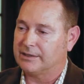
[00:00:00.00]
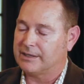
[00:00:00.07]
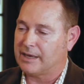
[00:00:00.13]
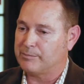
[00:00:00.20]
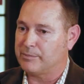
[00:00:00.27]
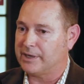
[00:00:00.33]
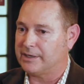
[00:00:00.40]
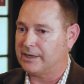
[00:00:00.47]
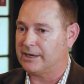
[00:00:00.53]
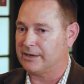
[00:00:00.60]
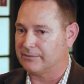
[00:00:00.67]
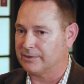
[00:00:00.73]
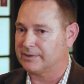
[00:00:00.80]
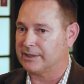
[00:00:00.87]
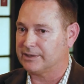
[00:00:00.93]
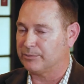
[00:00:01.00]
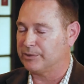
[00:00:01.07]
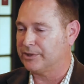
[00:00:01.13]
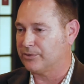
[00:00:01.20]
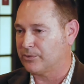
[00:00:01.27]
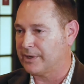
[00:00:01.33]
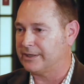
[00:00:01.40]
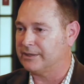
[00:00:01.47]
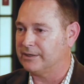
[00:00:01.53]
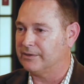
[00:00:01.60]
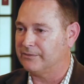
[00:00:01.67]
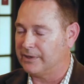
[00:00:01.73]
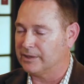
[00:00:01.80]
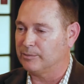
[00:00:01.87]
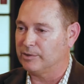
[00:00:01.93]
And that made everything that we created
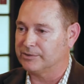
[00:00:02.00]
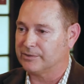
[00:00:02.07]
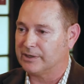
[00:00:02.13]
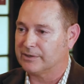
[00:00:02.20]
available to